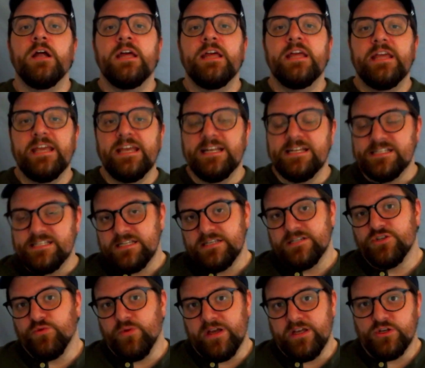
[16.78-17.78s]
in a
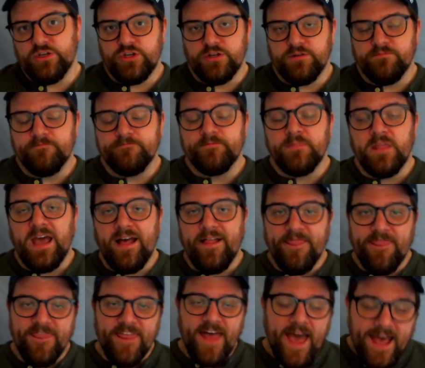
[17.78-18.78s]
situation,
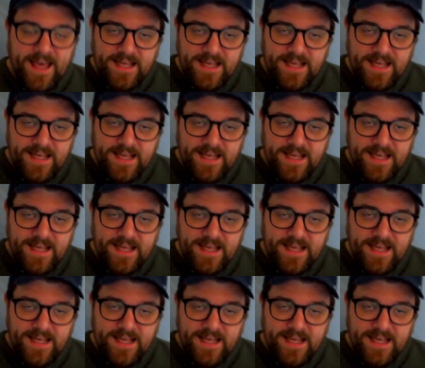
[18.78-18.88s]
and that